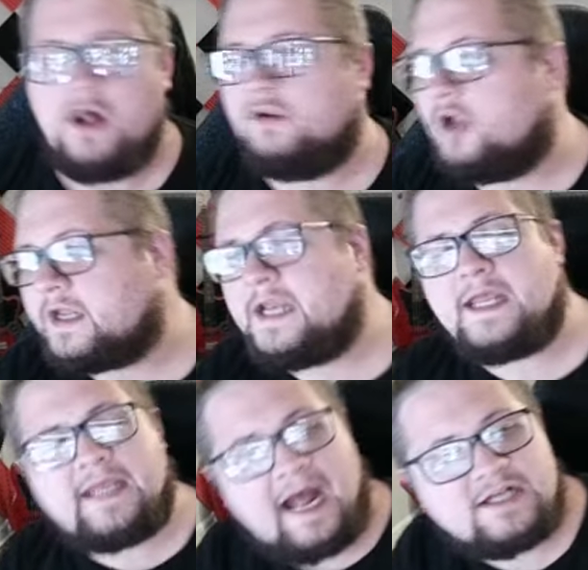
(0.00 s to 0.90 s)
Looking to
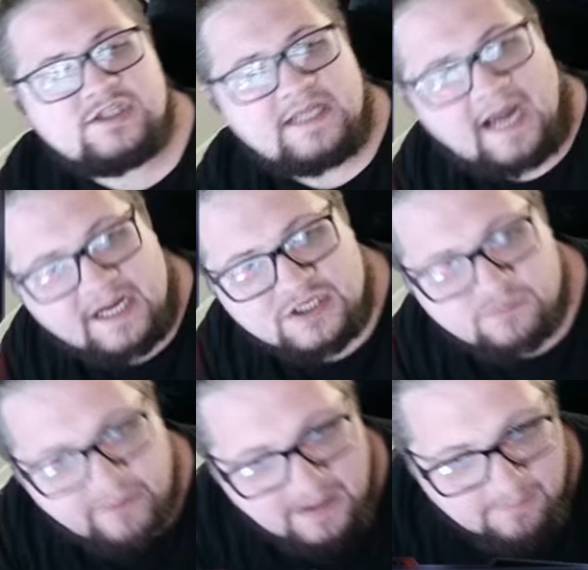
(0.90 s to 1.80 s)
catch the Ice
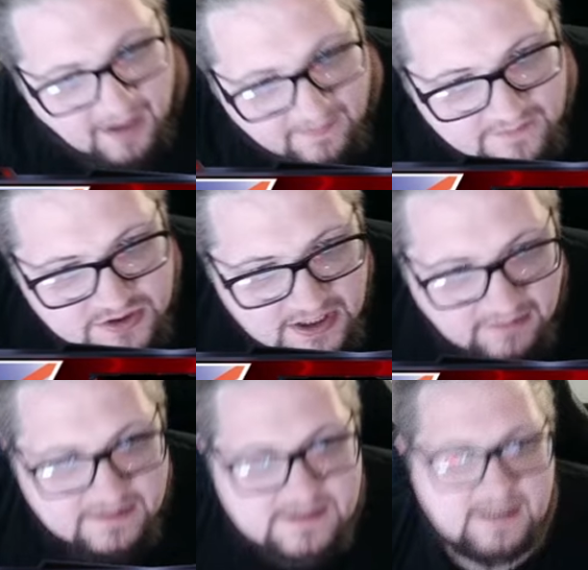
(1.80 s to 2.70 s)
Beam on the
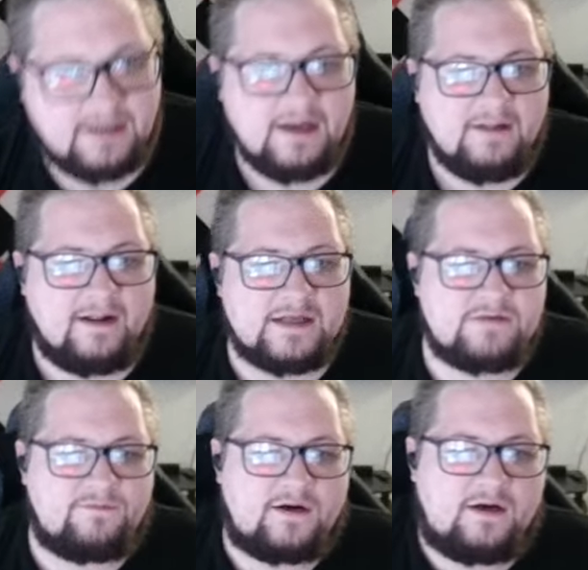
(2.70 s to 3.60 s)
Jellicent. That is a
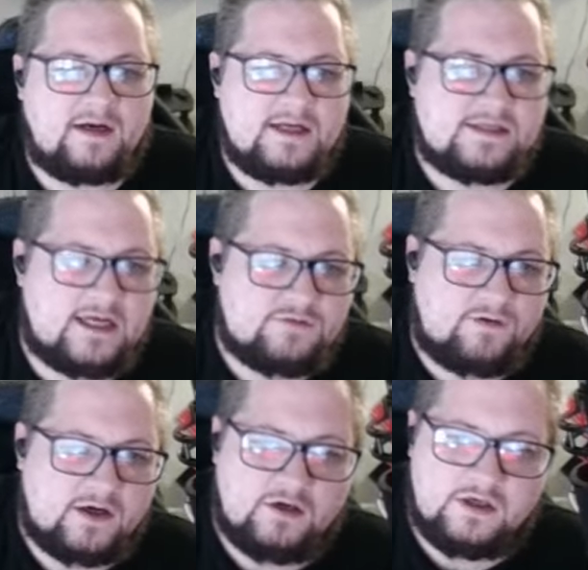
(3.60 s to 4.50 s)
very nice catch.
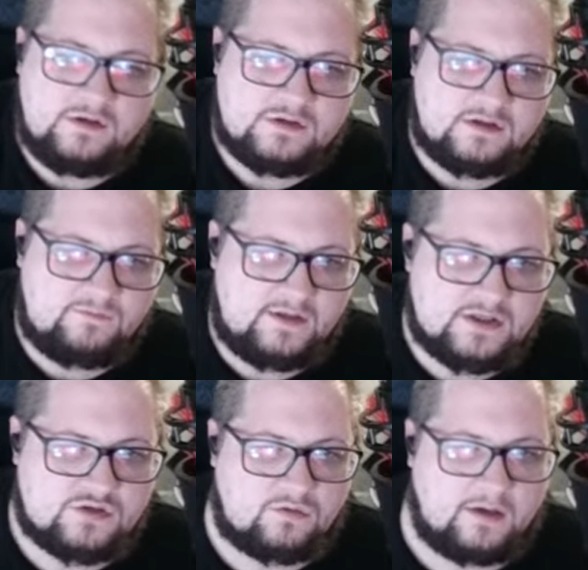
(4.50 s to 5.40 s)
Very good use of the
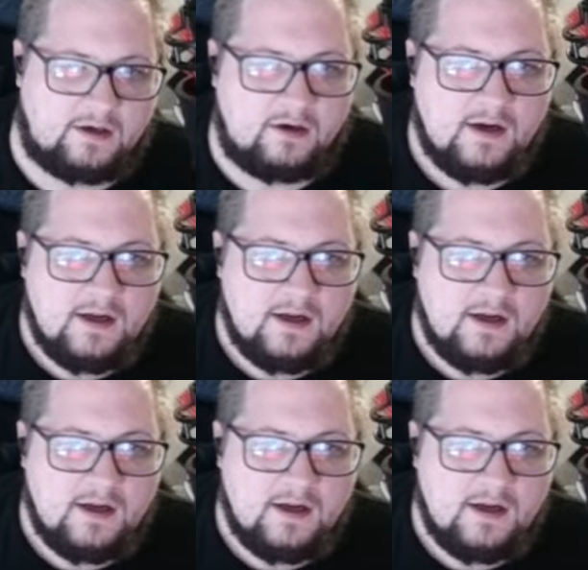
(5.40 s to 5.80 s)
Venusaur here.